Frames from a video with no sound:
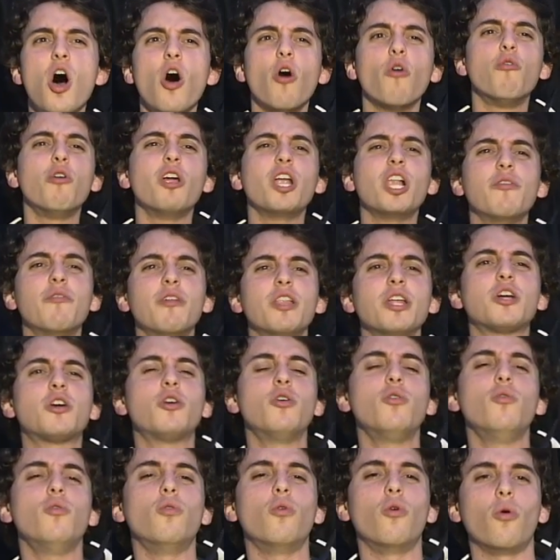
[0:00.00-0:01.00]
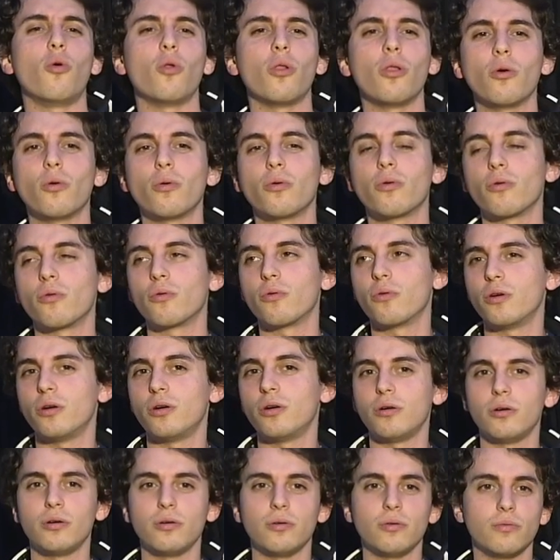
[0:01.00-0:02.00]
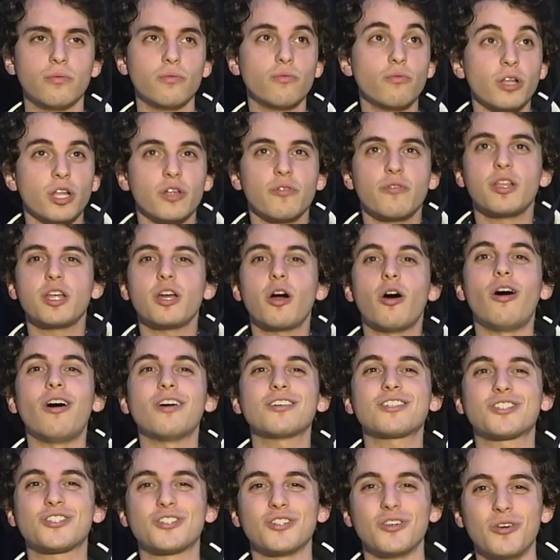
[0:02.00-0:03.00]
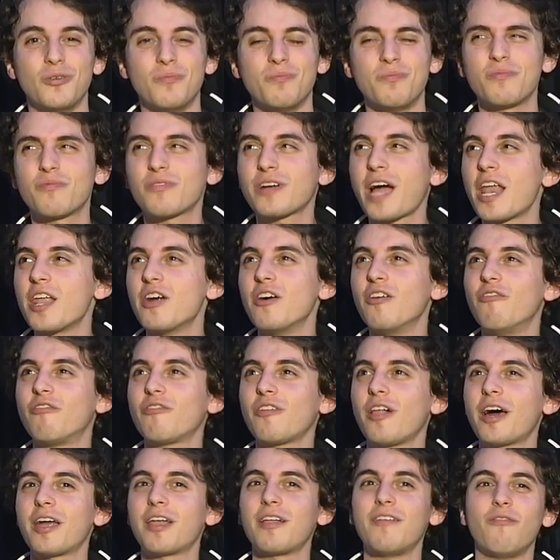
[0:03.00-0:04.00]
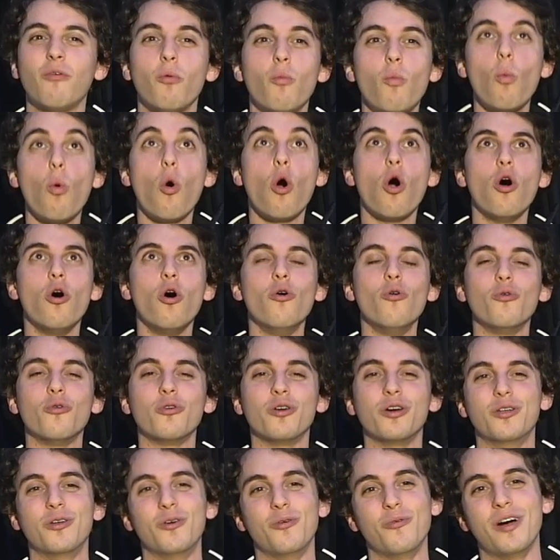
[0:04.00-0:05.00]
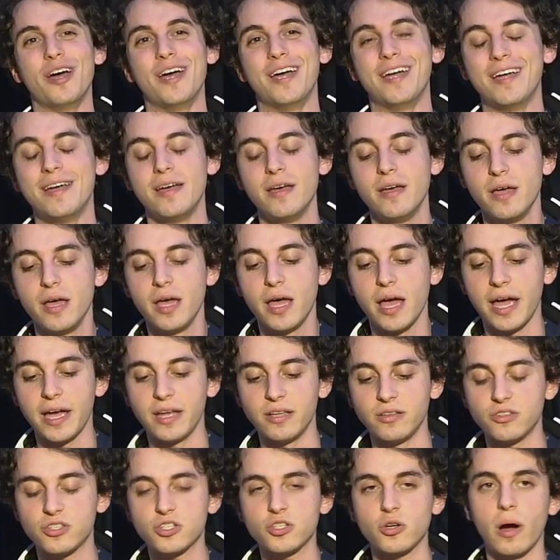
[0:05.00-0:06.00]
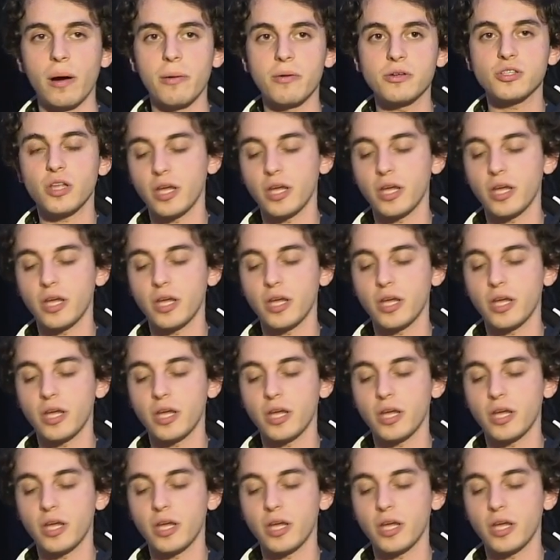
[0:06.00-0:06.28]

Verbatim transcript: really, really cool, or uh, really, really awesome, kind of line of woo in a way. And so I was